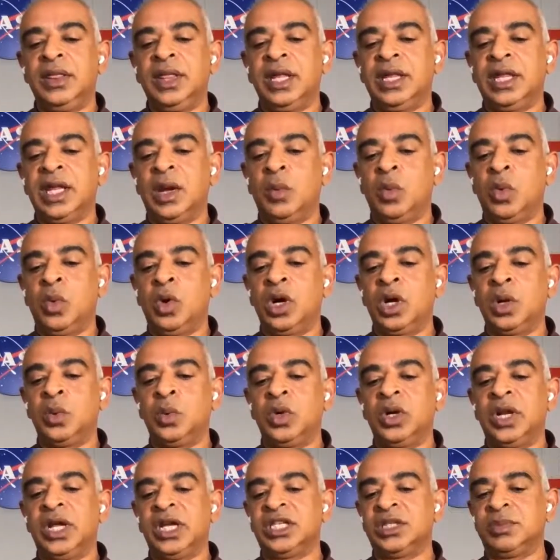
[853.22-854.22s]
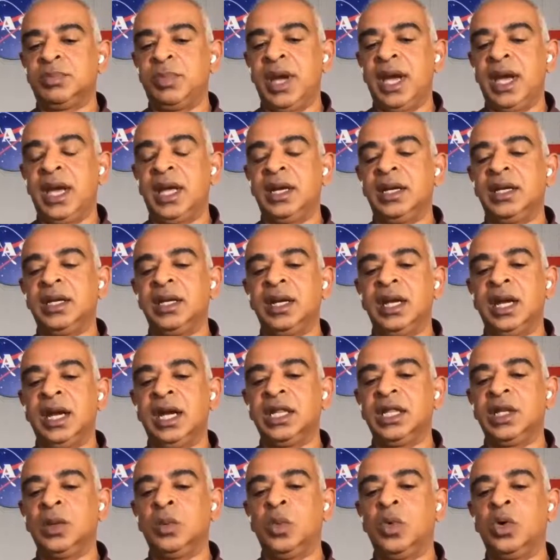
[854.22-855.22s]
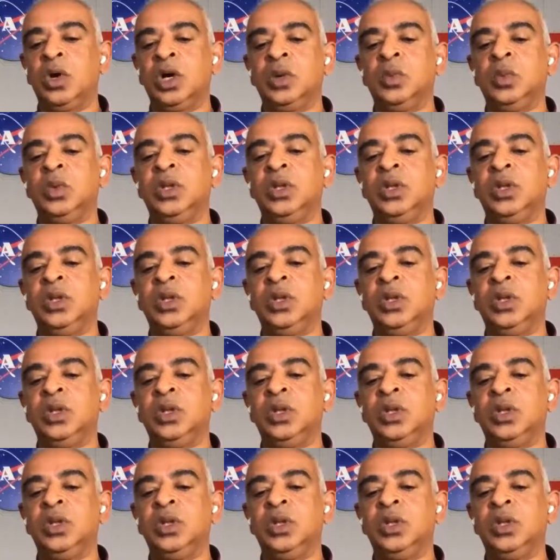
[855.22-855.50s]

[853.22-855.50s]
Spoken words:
then that water would expand, and the water